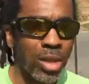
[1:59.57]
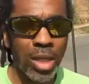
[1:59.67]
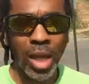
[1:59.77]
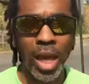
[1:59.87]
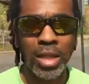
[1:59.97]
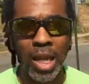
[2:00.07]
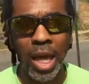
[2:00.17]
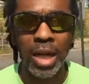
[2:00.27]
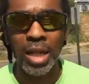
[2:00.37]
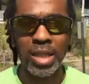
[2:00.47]
as it got
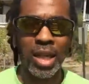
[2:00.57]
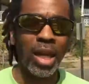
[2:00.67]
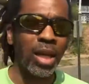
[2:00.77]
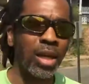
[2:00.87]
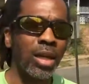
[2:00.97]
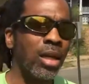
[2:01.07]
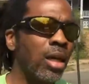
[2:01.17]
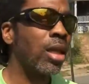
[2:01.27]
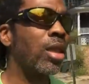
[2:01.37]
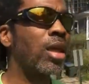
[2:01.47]
slightly slick,
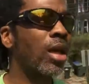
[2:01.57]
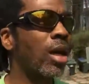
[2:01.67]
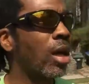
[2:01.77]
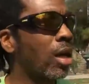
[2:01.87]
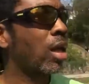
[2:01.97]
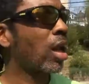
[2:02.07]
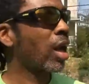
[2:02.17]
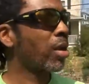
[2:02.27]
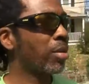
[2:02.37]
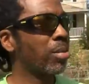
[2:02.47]
the clay would